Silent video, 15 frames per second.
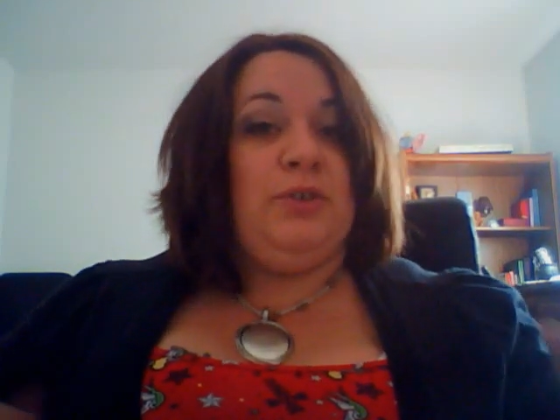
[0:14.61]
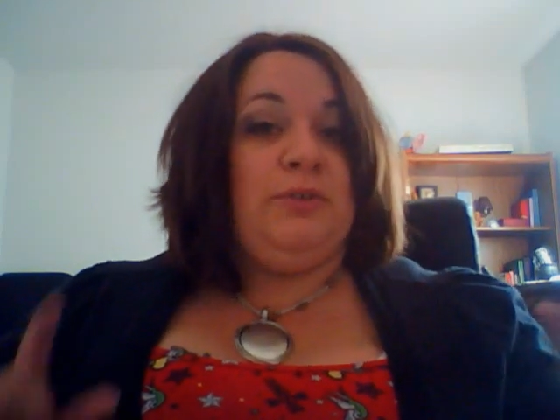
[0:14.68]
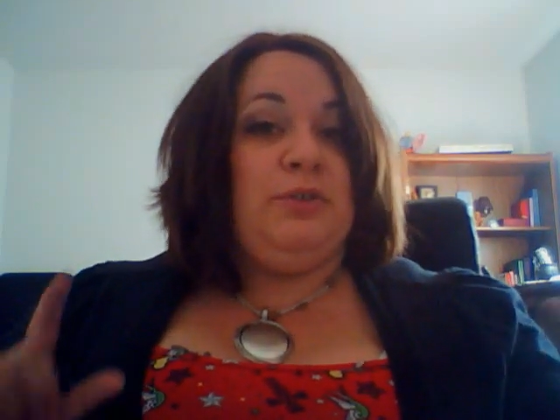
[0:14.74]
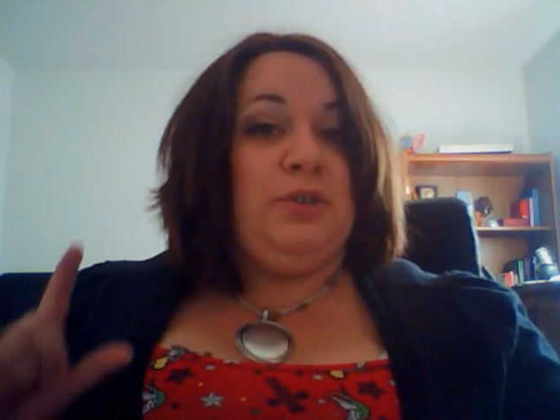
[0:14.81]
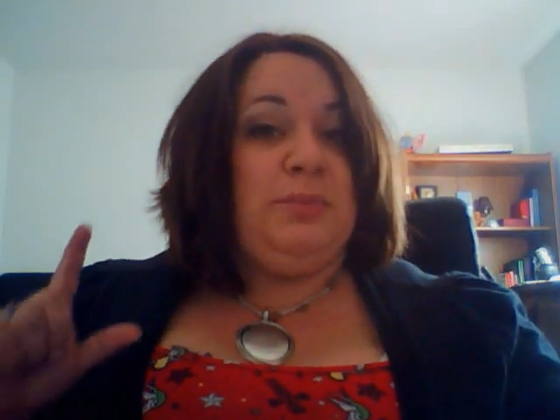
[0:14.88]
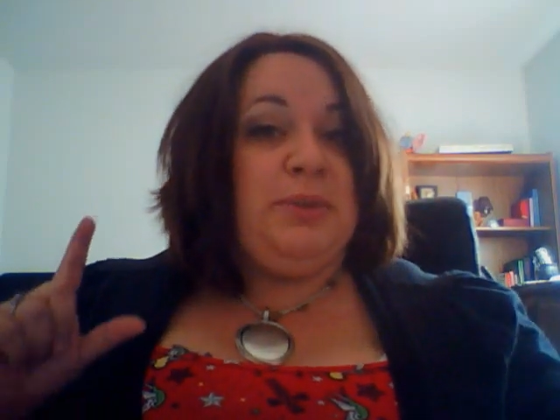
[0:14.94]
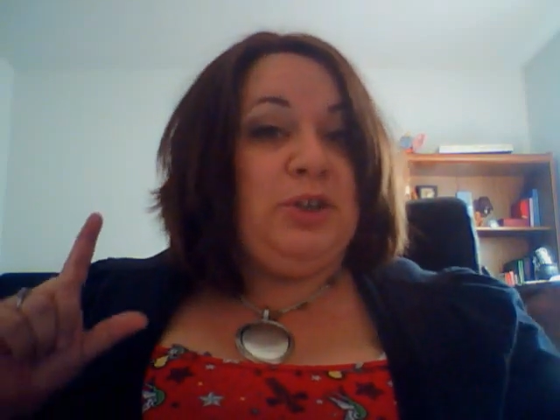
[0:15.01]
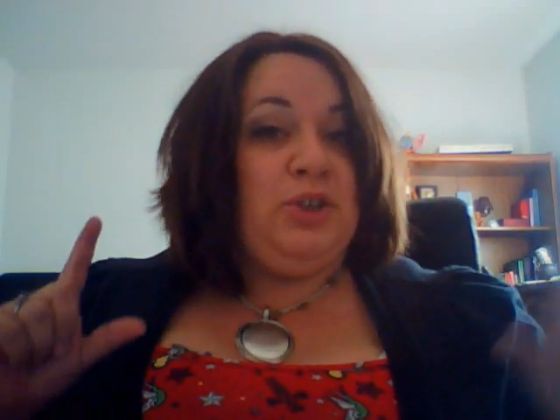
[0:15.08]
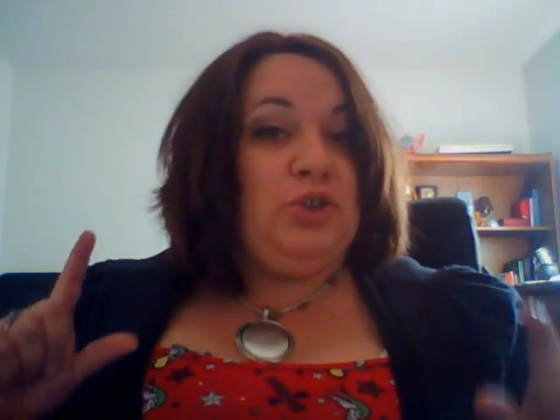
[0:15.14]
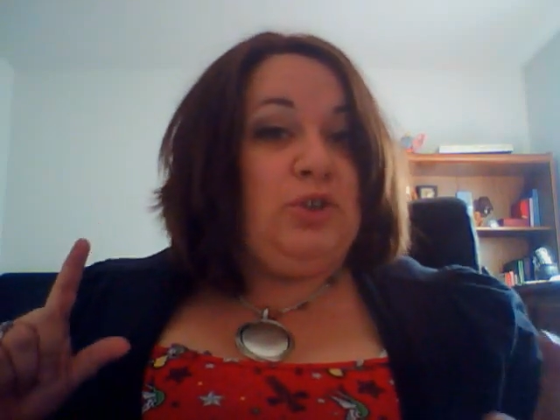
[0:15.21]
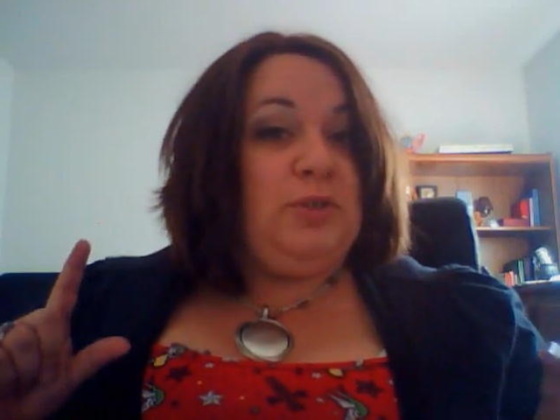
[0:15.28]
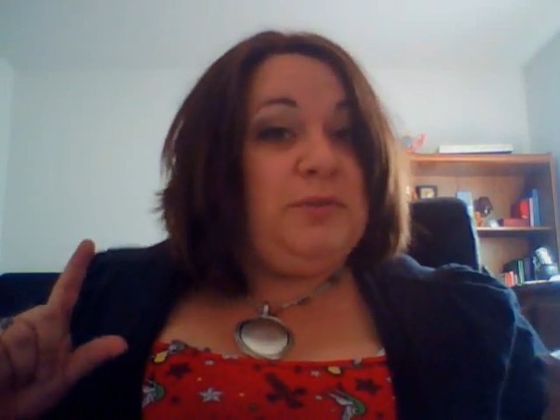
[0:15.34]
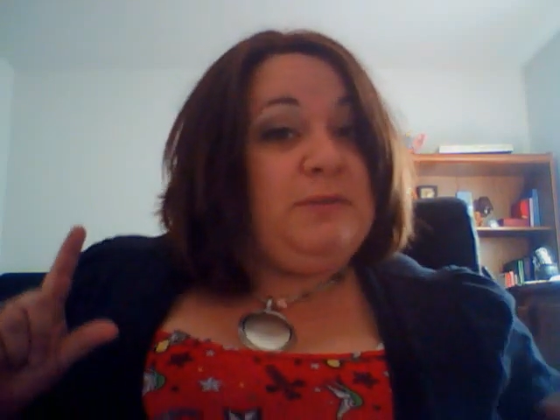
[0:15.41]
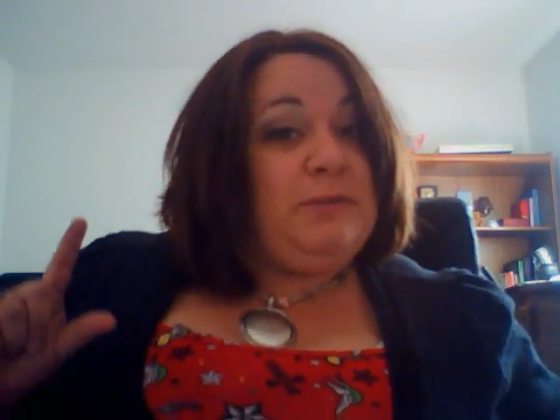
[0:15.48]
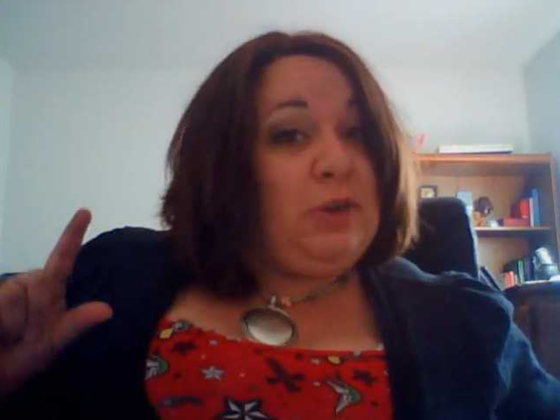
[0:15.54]
for the picture
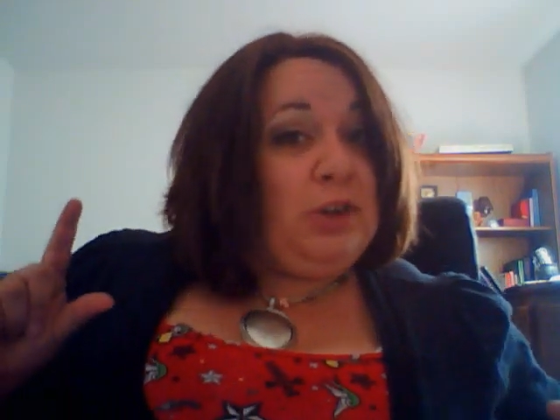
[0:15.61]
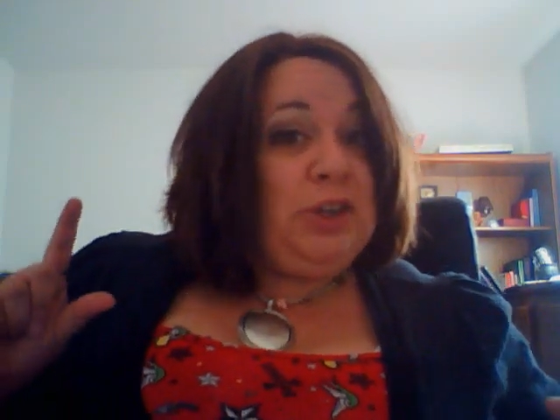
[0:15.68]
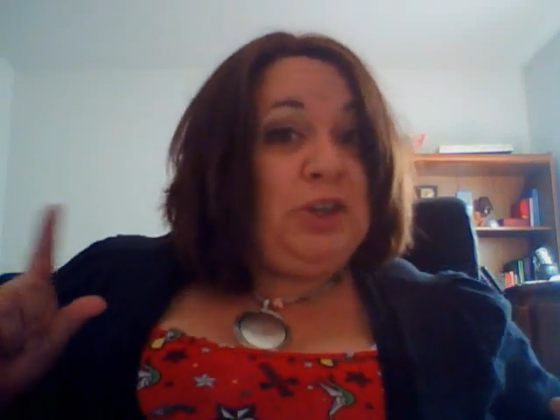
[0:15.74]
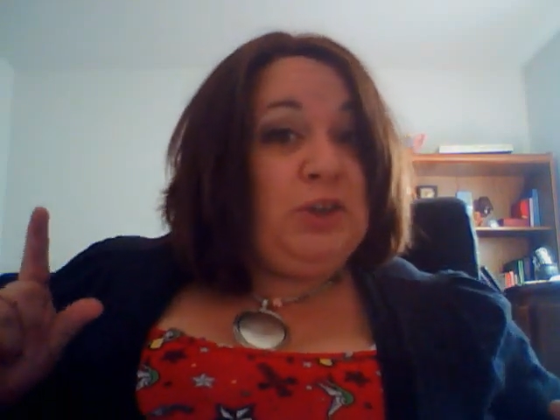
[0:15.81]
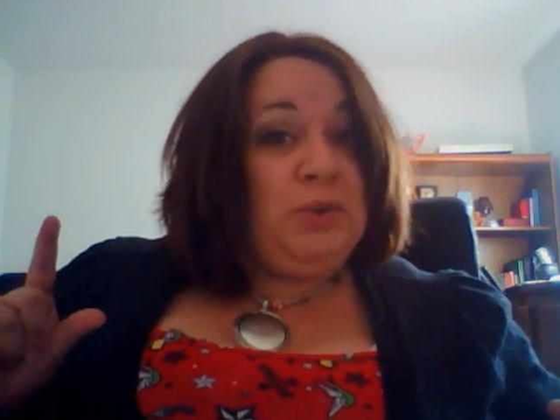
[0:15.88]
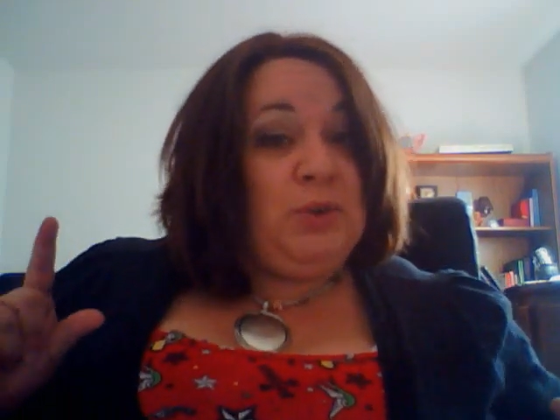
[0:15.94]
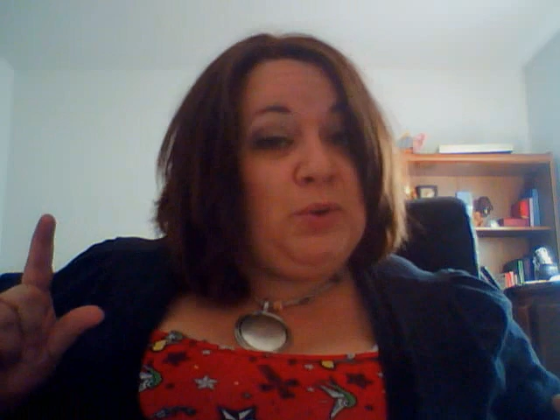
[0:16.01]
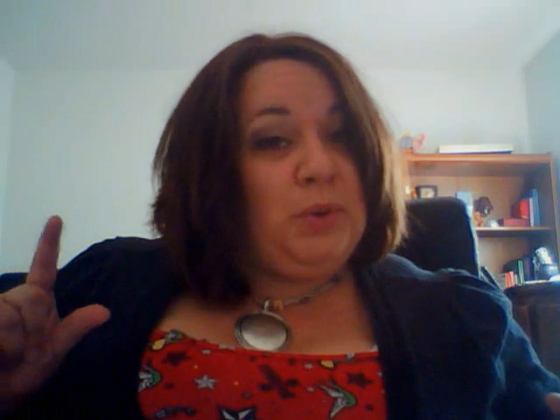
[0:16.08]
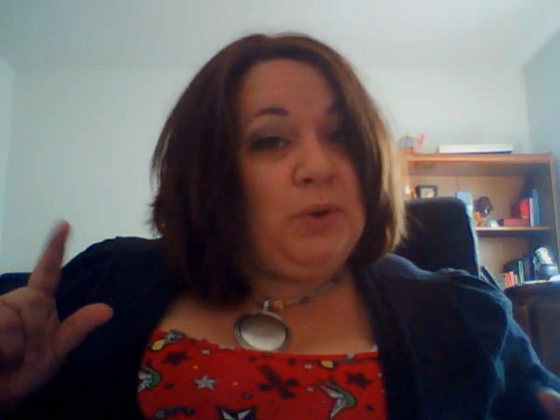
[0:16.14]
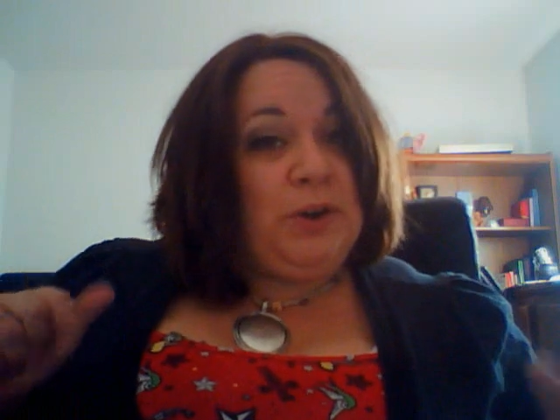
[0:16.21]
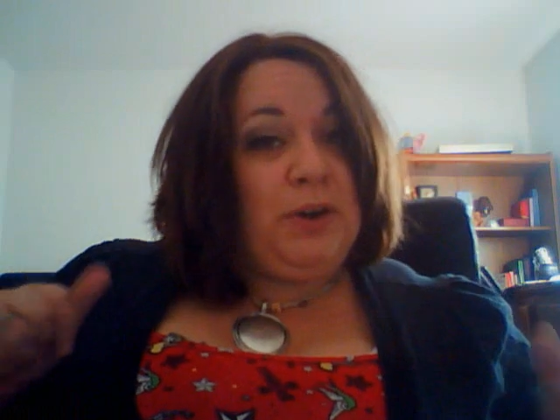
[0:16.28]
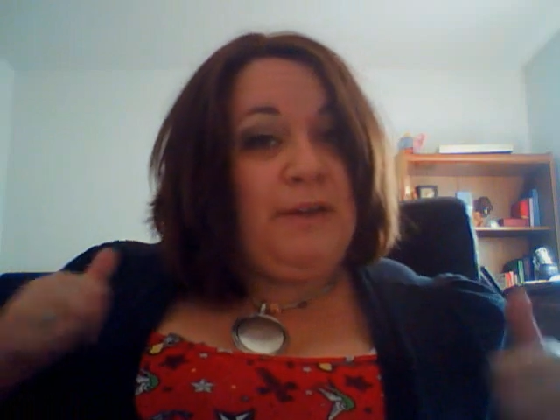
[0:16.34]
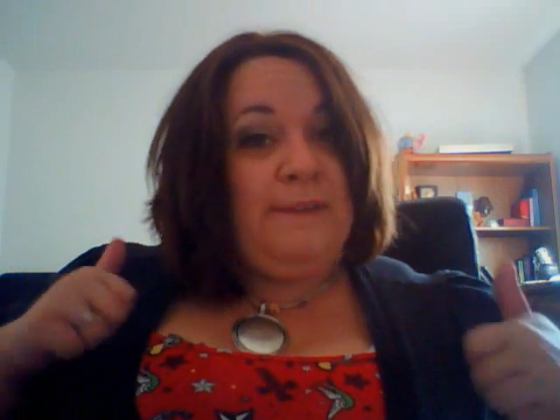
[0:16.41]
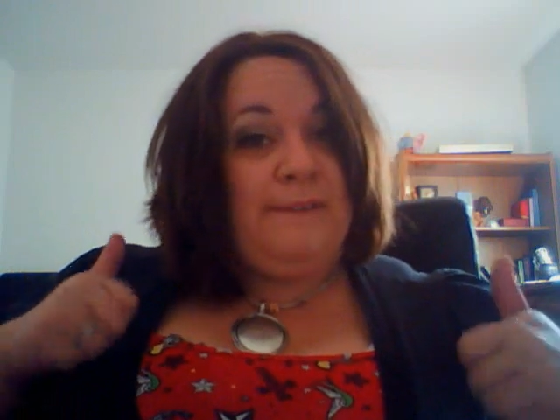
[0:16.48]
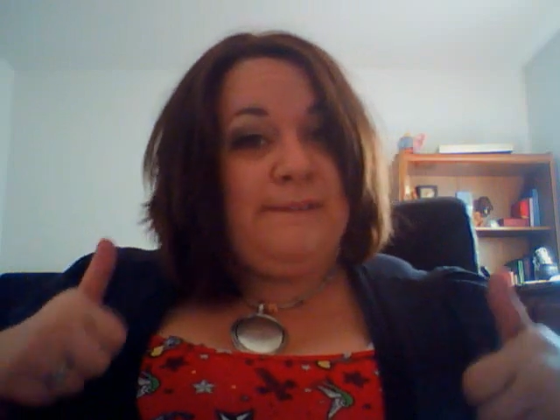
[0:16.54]
of the farting unicorn.